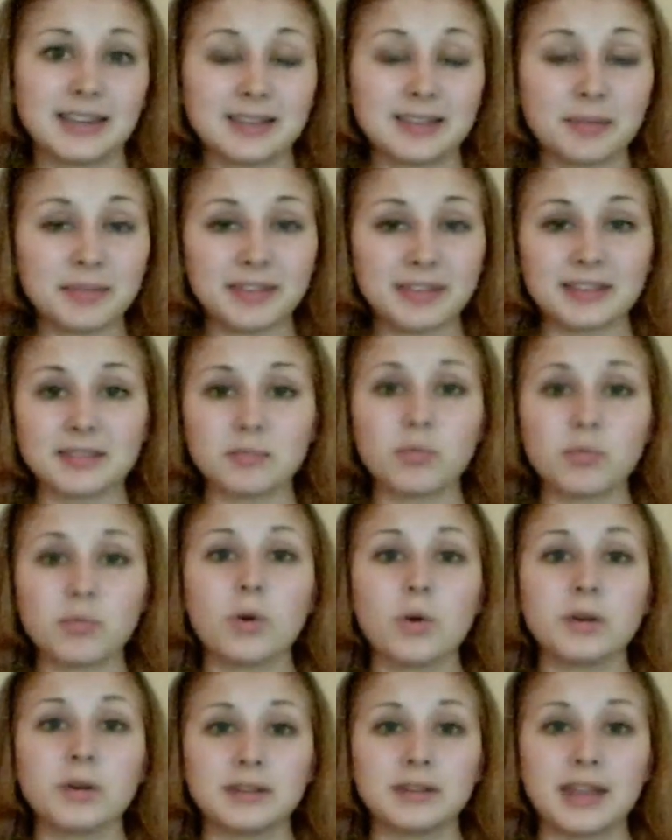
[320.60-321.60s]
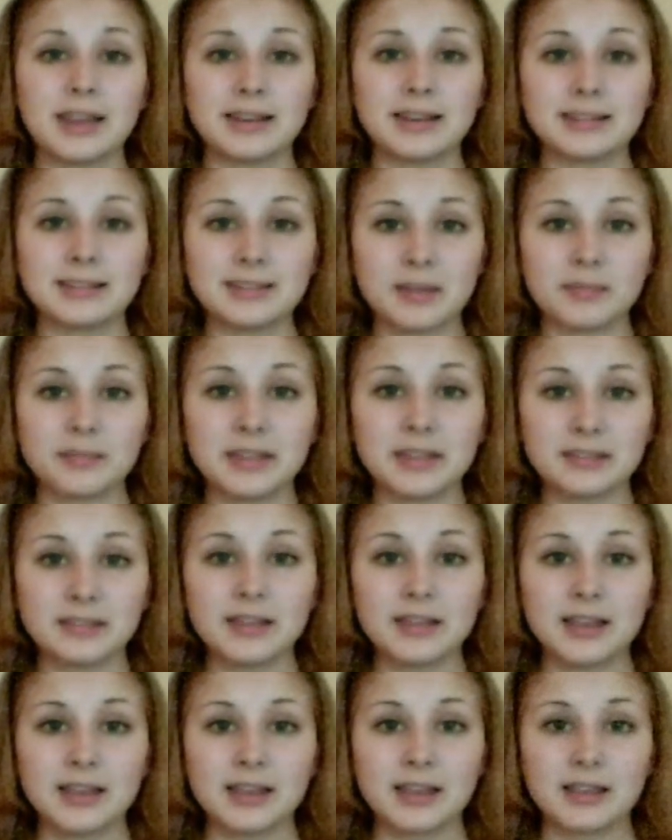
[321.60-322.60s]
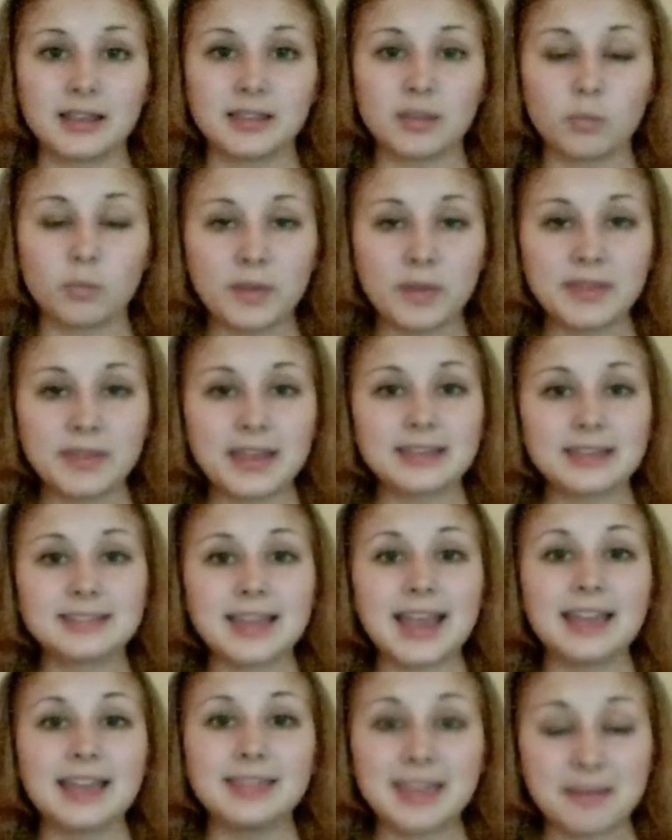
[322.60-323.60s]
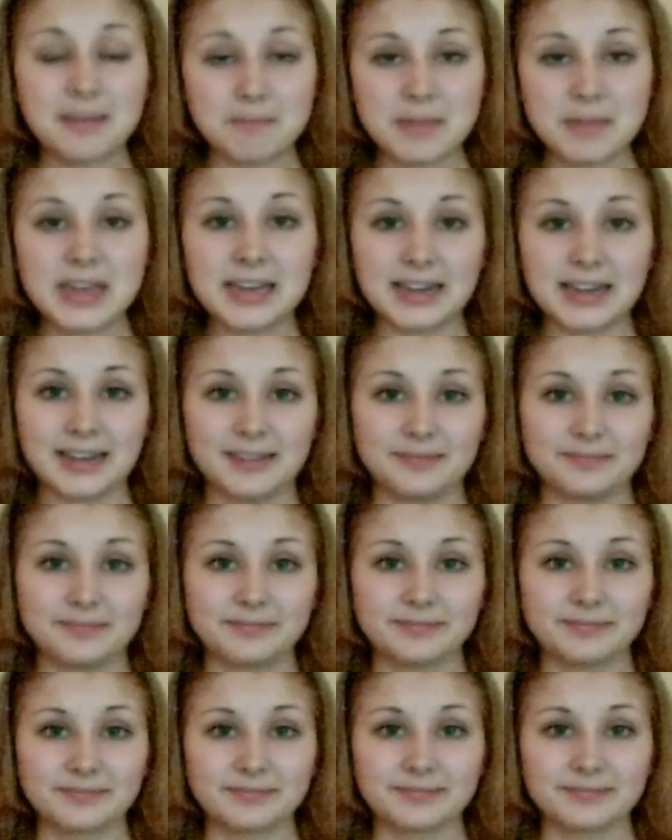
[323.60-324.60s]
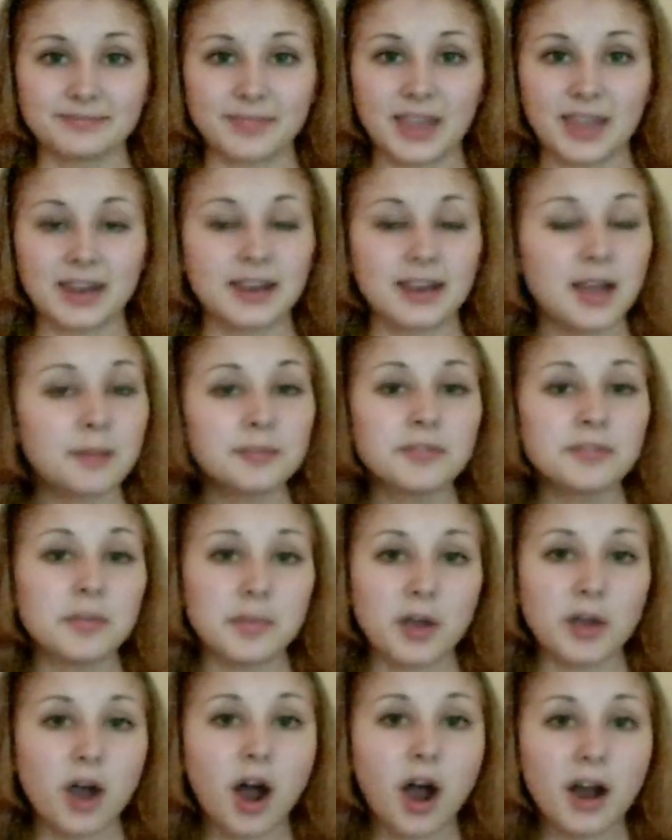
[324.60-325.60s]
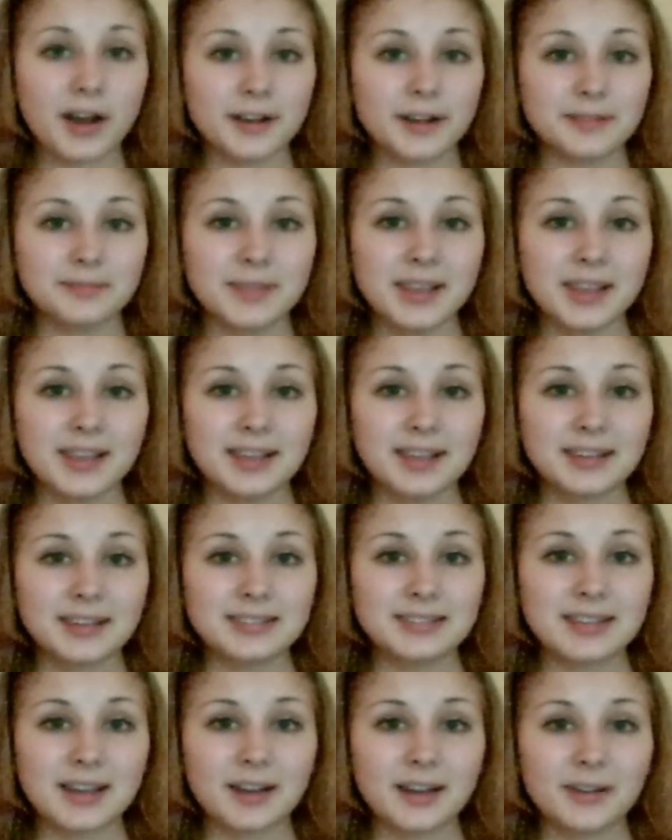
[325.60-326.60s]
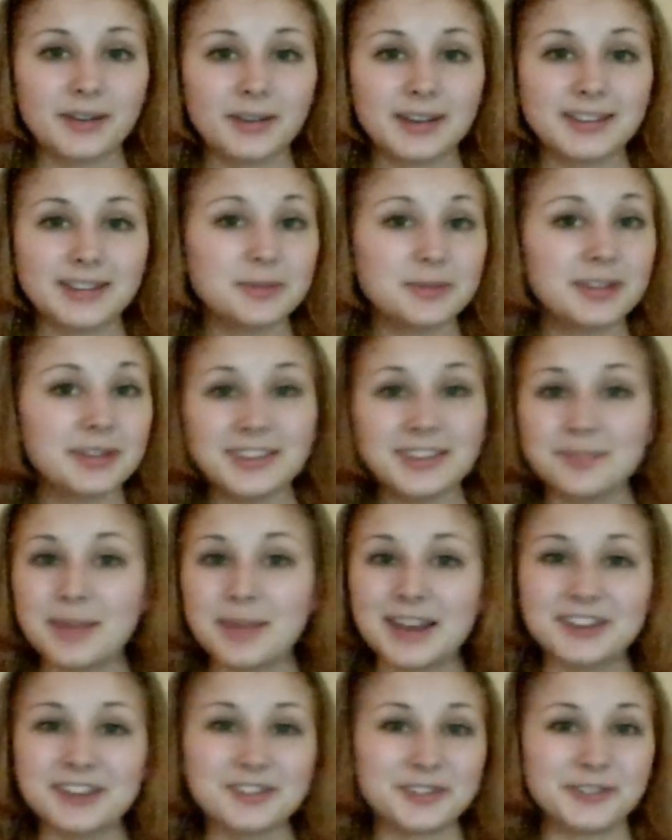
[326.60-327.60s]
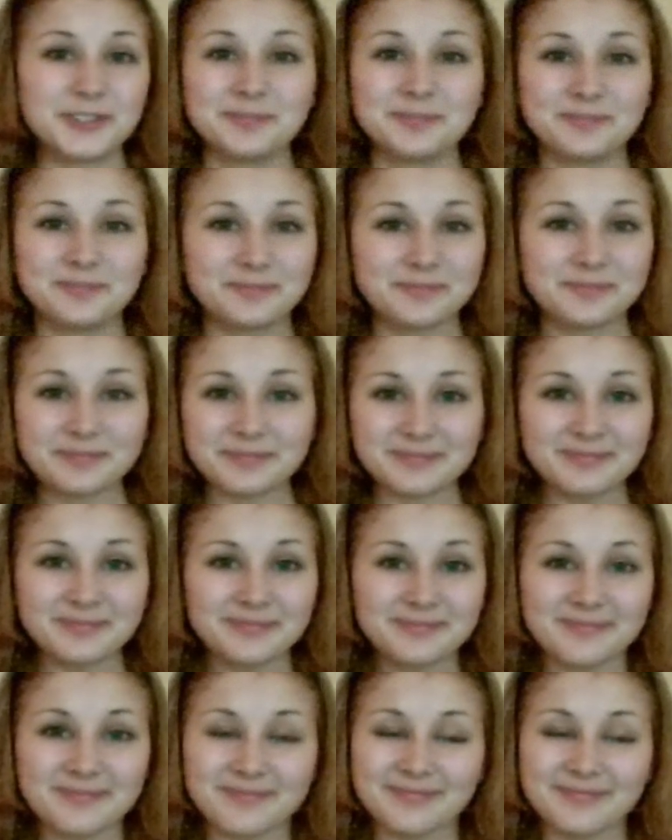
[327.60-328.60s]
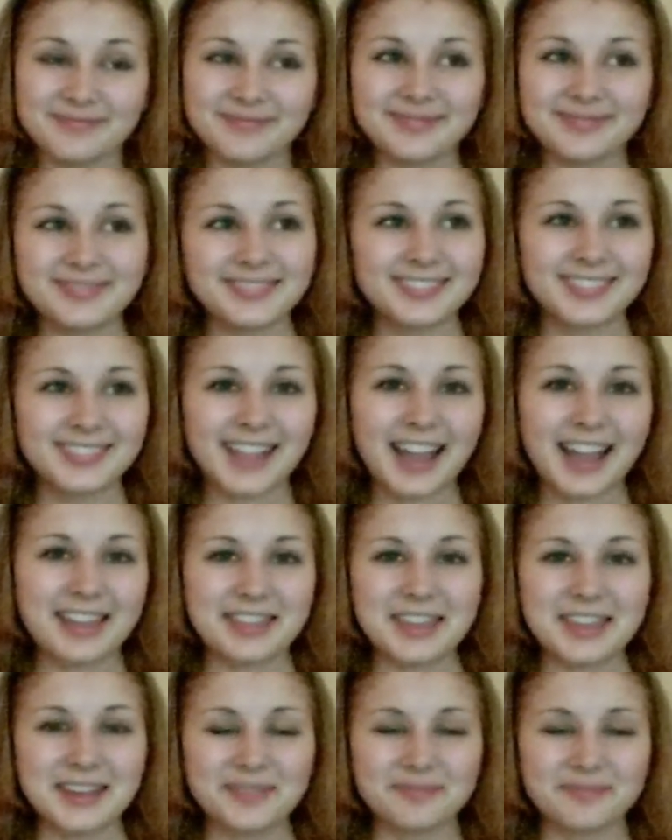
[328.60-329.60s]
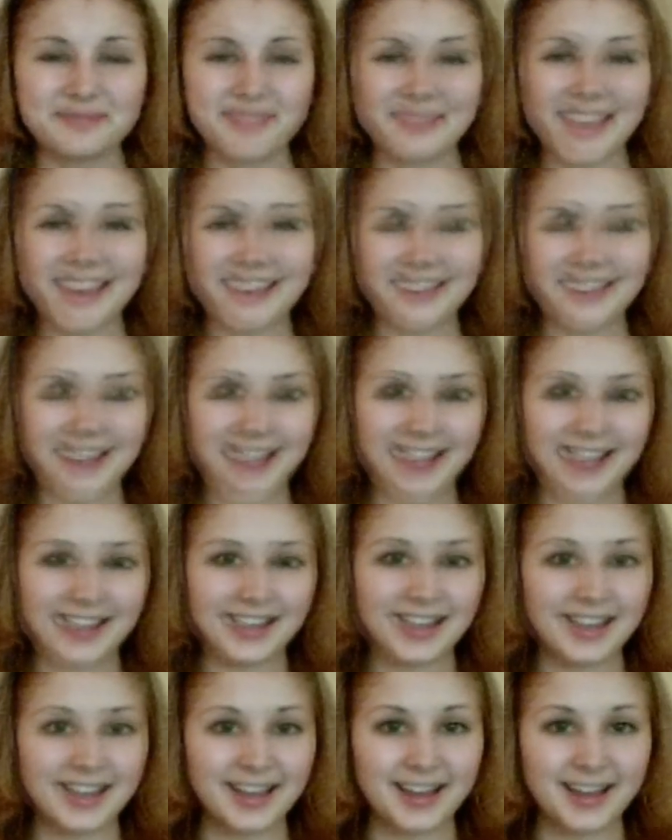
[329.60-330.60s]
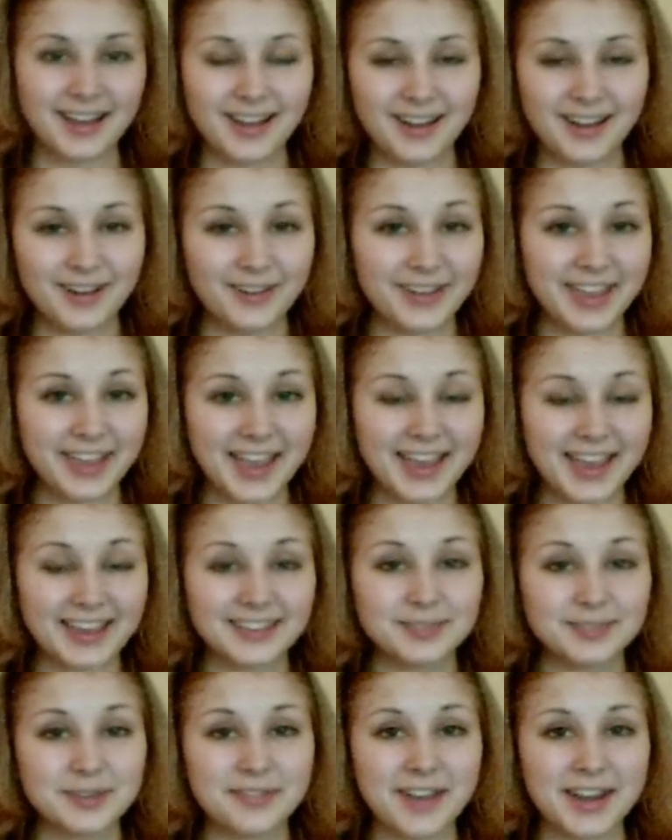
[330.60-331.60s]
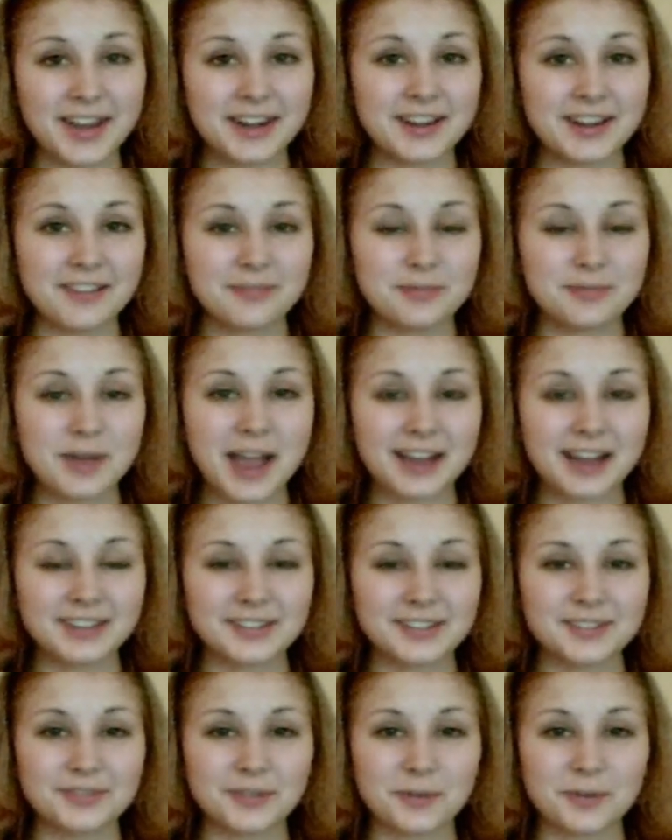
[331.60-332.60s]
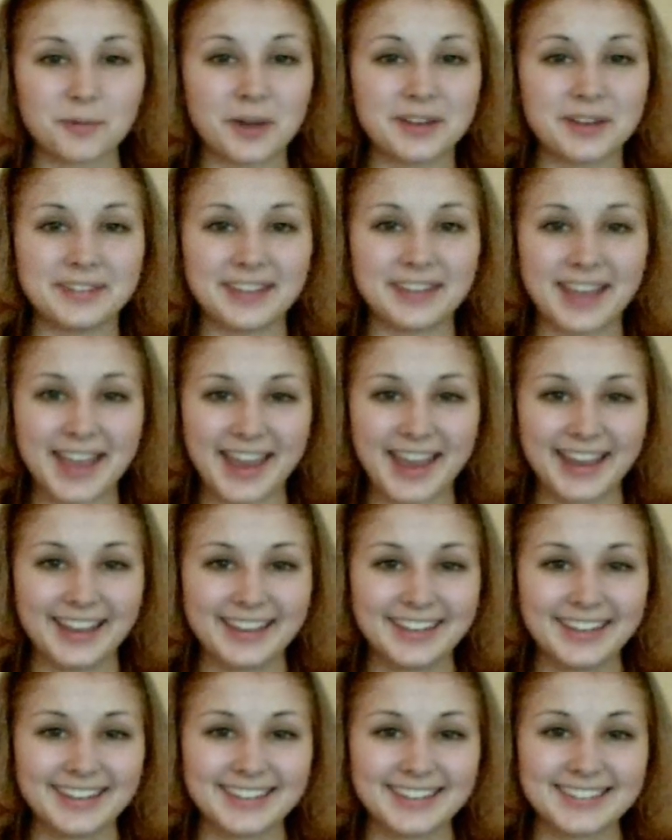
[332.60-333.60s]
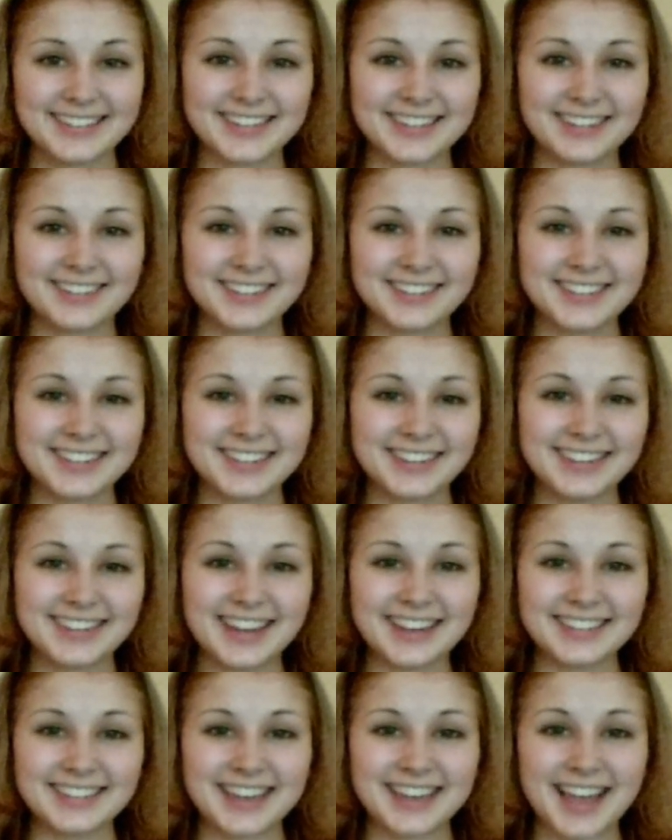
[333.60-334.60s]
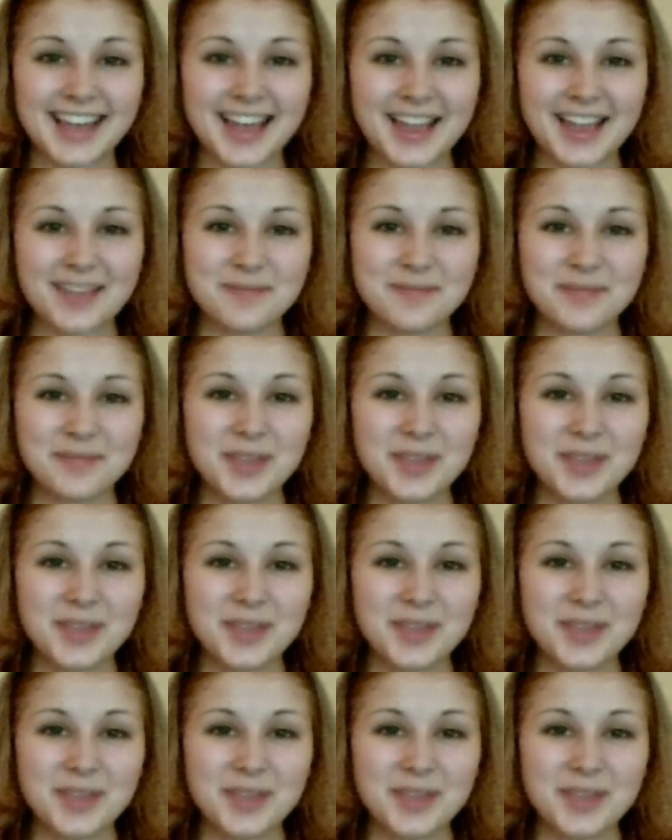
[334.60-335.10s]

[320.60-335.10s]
something that's important, and it's something that when they say it, they mean it, and it comes from their heart. So it's really special, I think. Anyway, okay, I guess we've had enough practice for one day. So until next time.